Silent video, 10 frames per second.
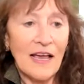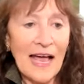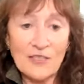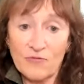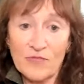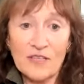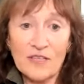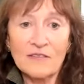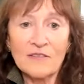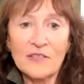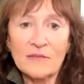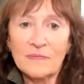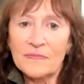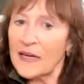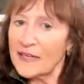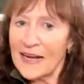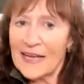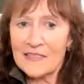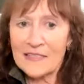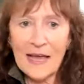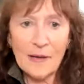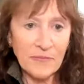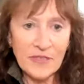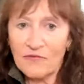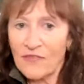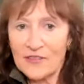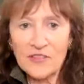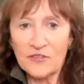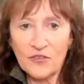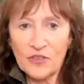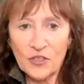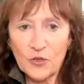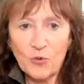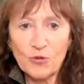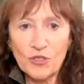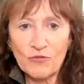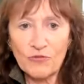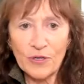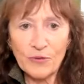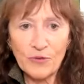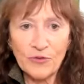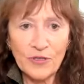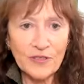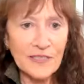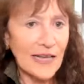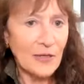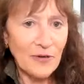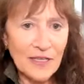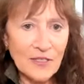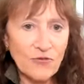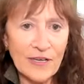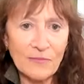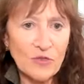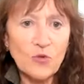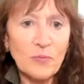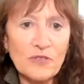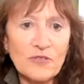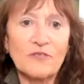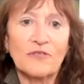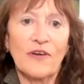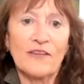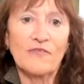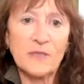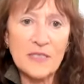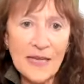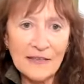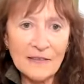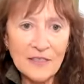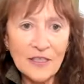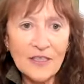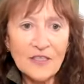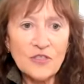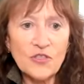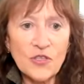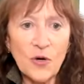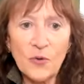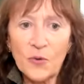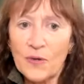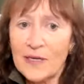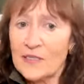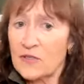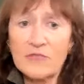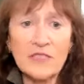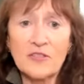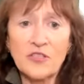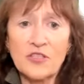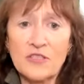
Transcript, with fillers: as a result and it hasn't happened. In fact, in the third quarter, growth at an annualized rate was almost at 5%. So is the recession